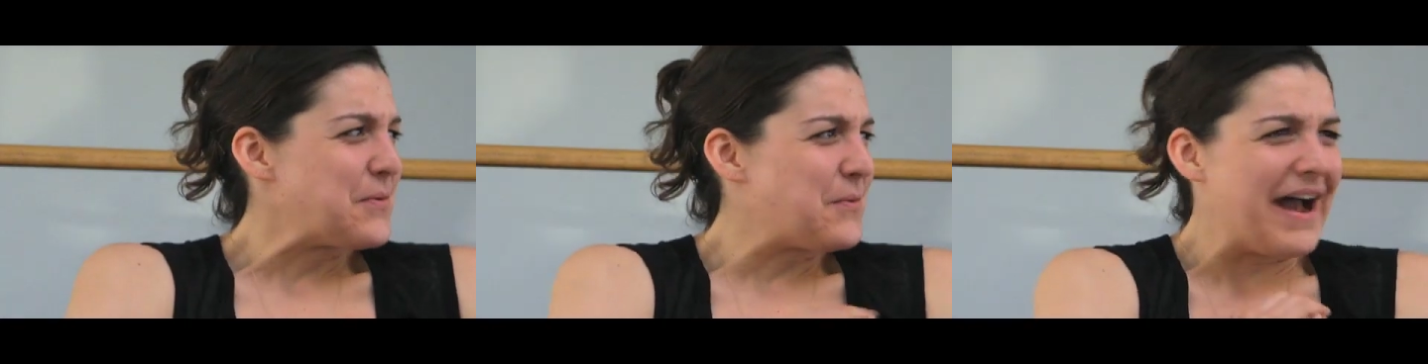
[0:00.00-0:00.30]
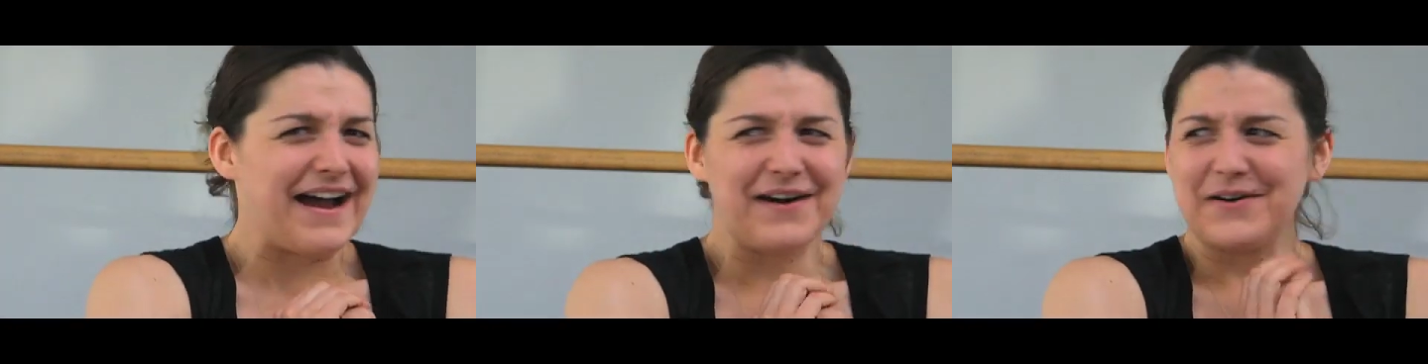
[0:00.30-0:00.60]

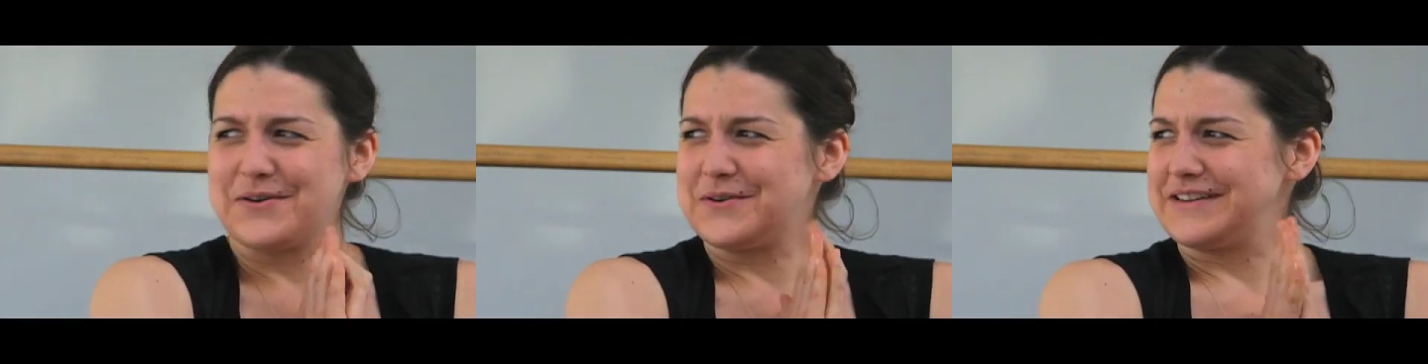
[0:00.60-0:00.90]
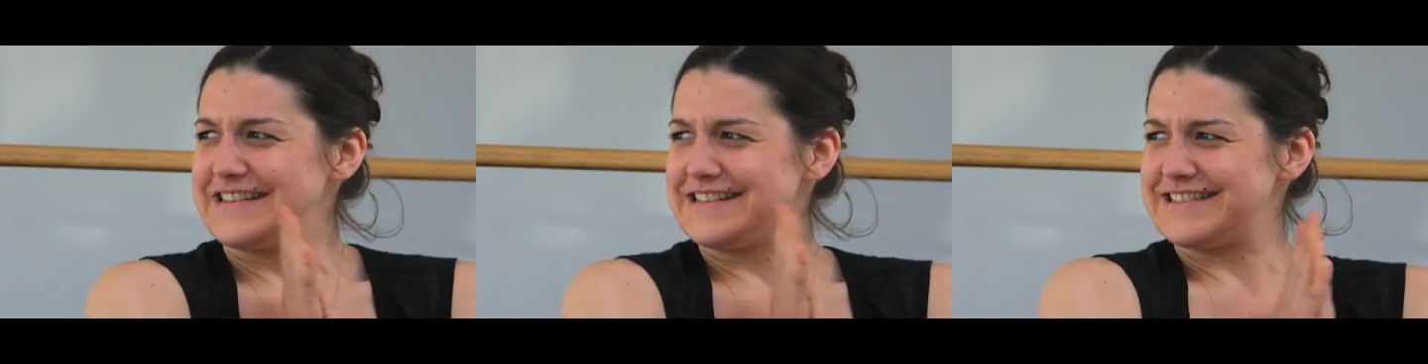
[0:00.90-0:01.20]

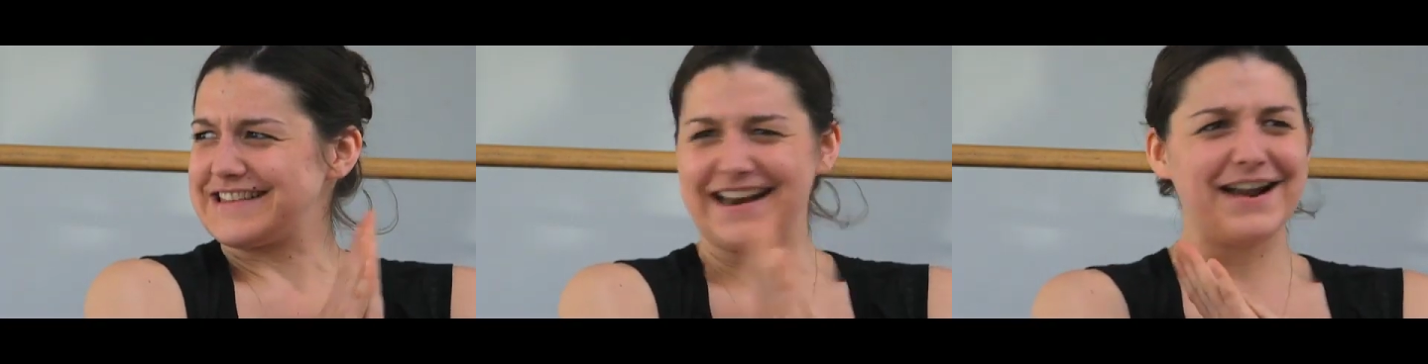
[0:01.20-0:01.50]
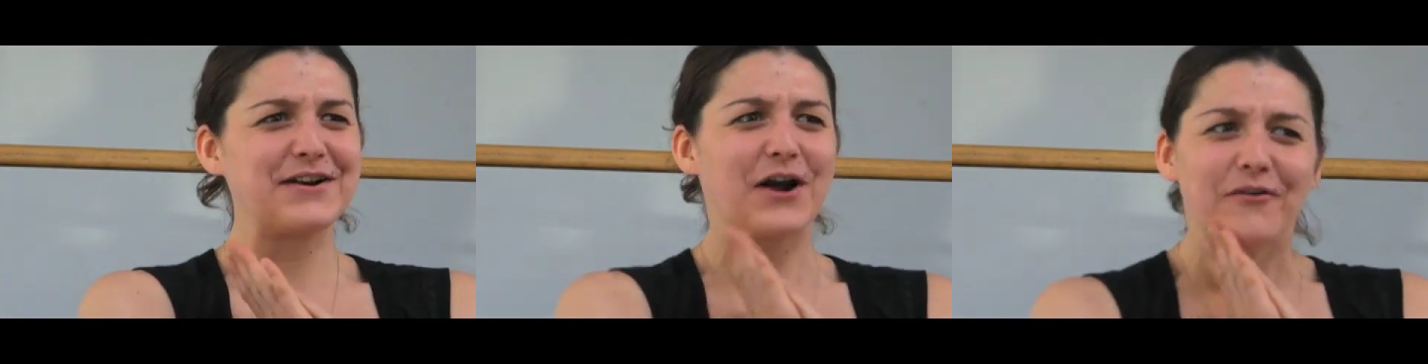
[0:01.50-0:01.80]
wow, this is getting
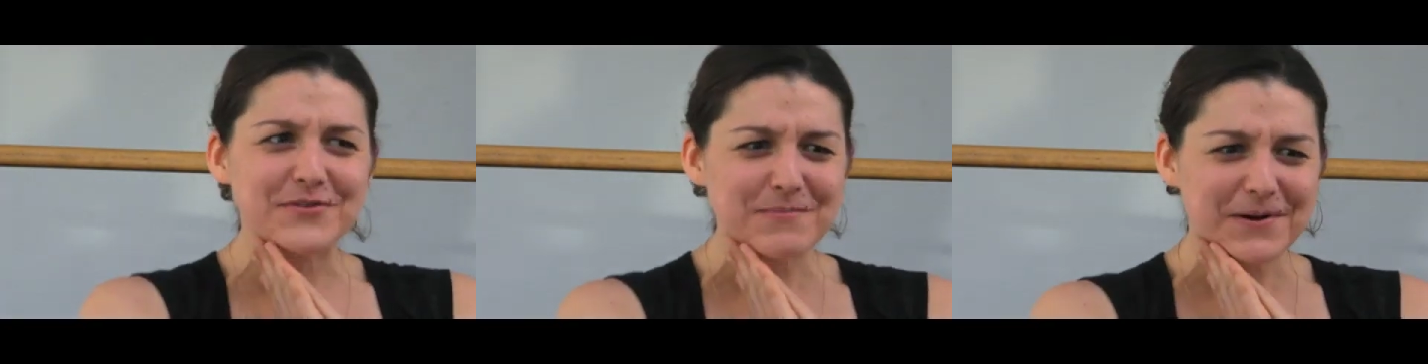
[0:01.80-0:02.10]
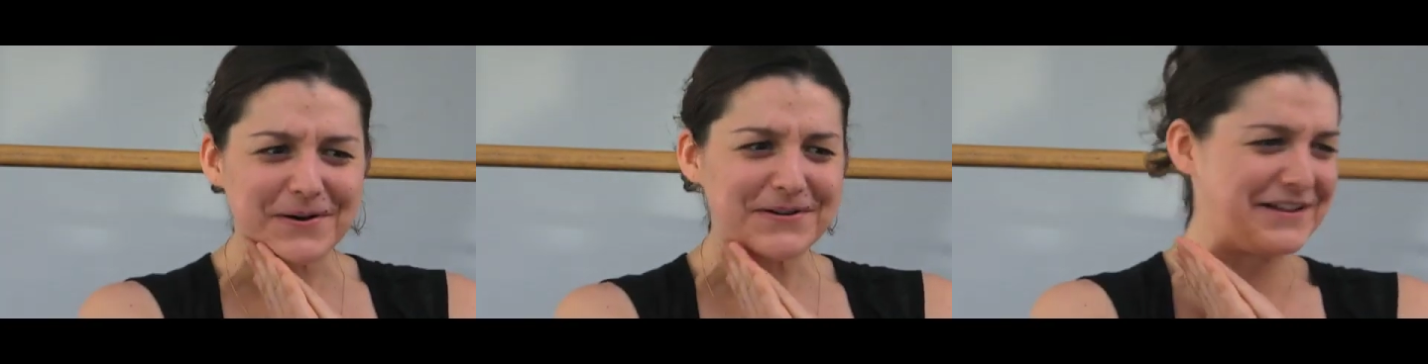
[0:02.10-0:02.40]

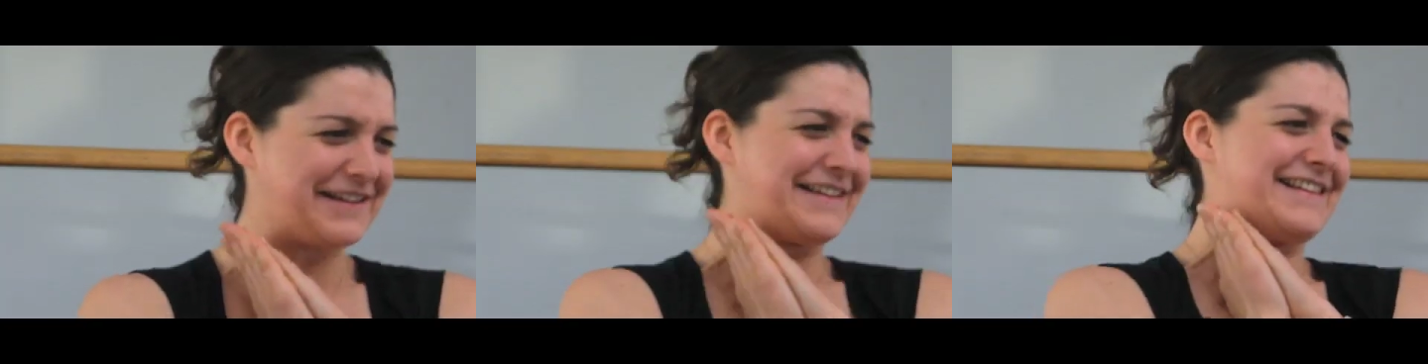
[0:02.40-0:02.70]
uncomfortable.